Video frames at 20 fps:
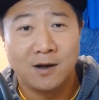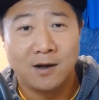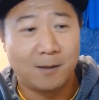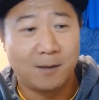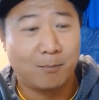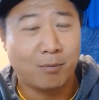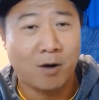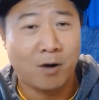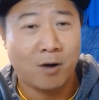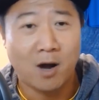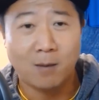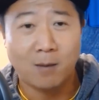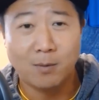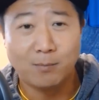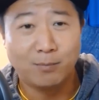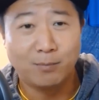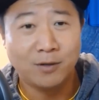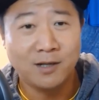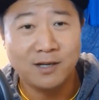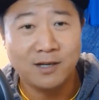
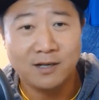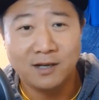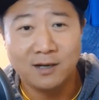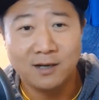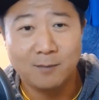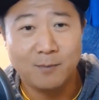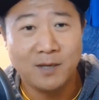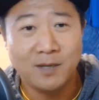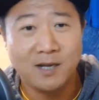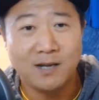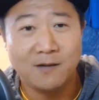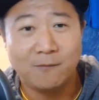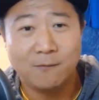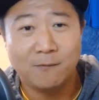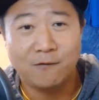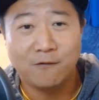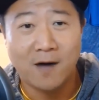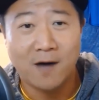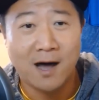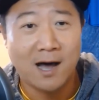probably going to be
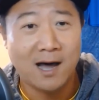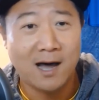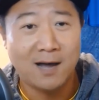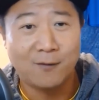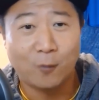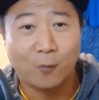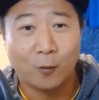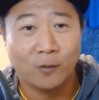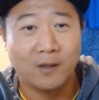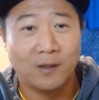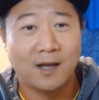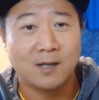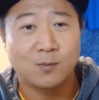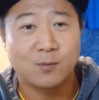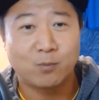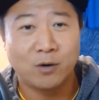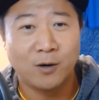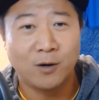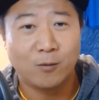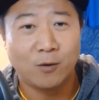5 or less
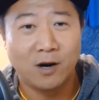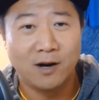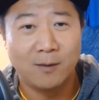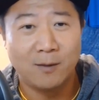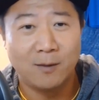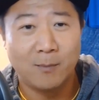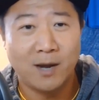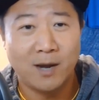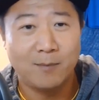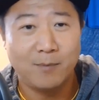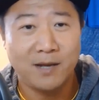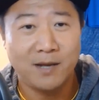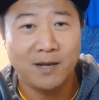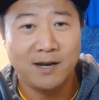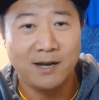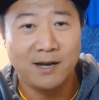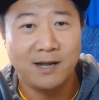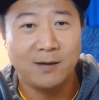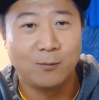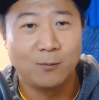print run, in my
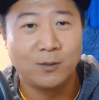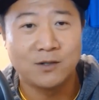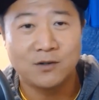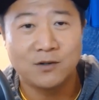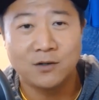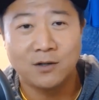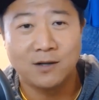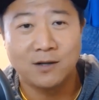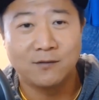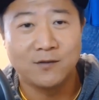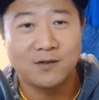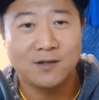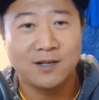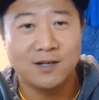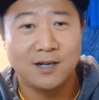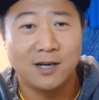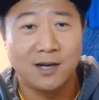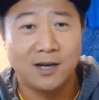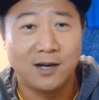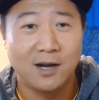opinion. We still haven't
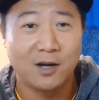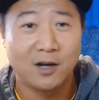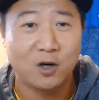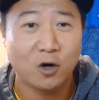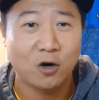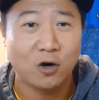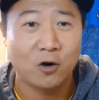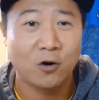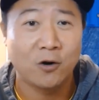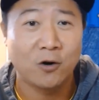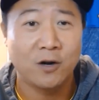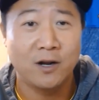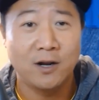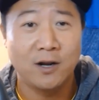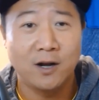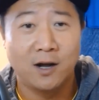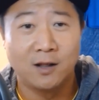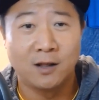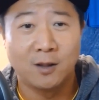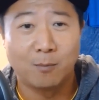seen a
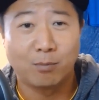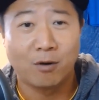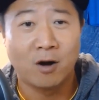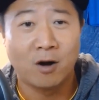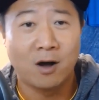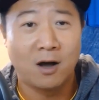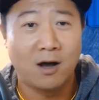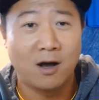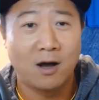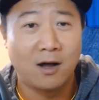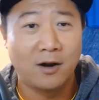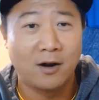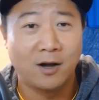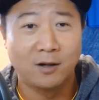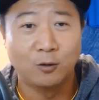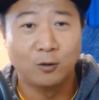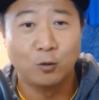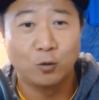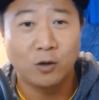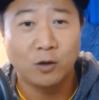Curry, a LeBron, a
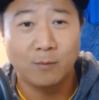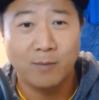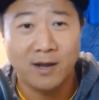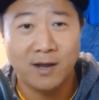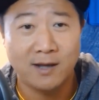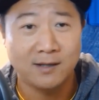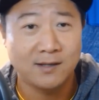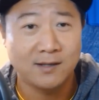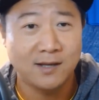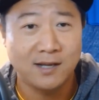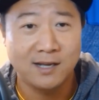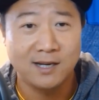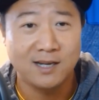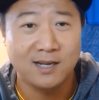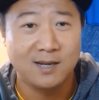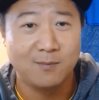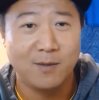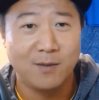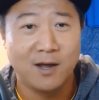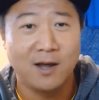Luka base hit
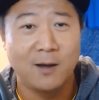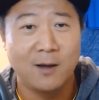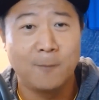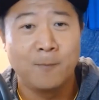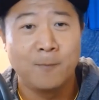eBay.